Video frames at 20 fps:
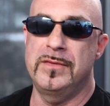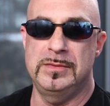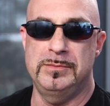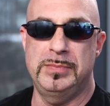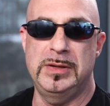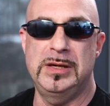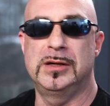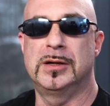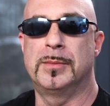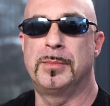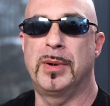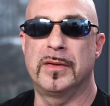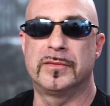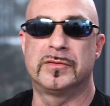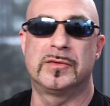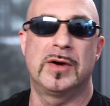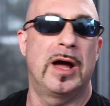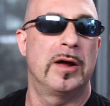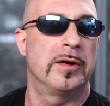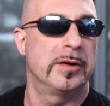being
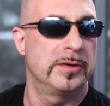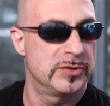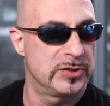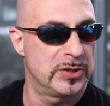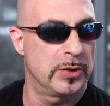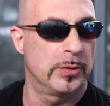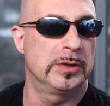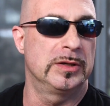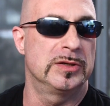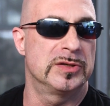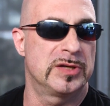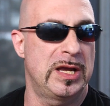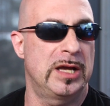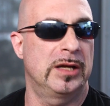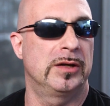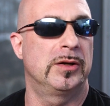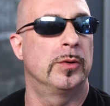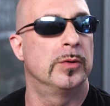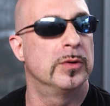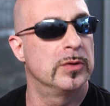above ground and showing his
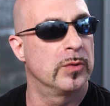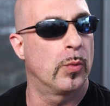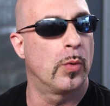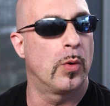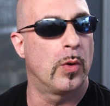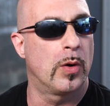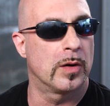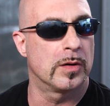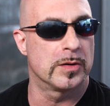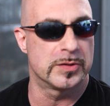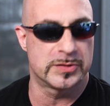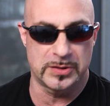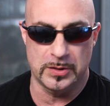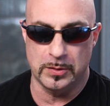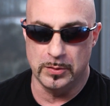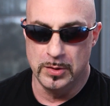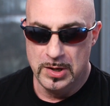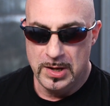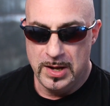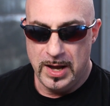hand going in the water.
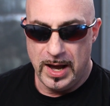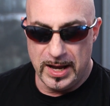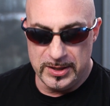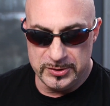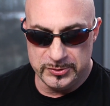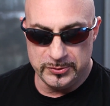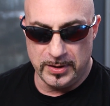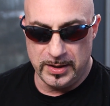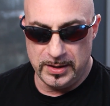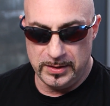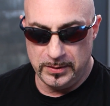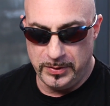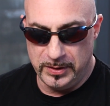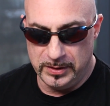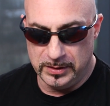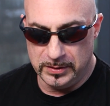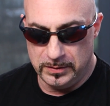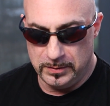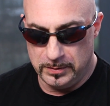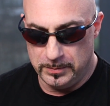So I try and
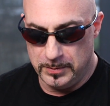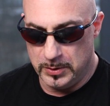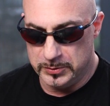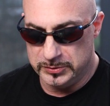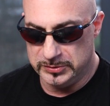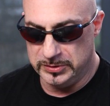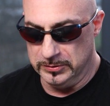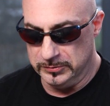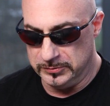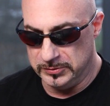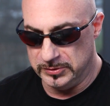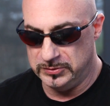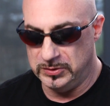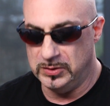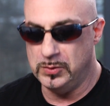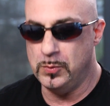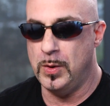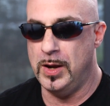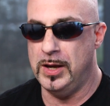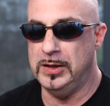think of the most
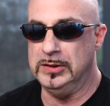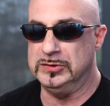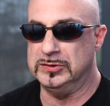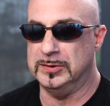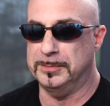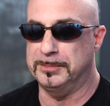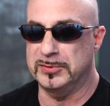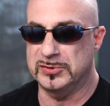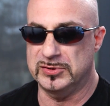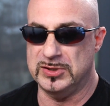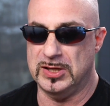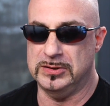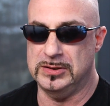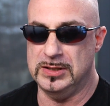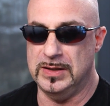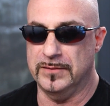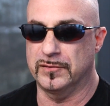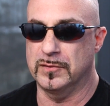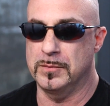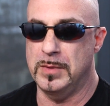interesting ways to present
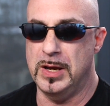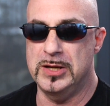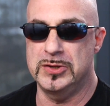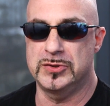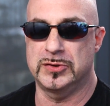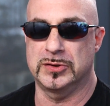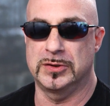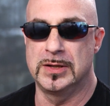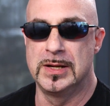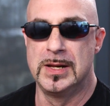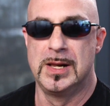the information.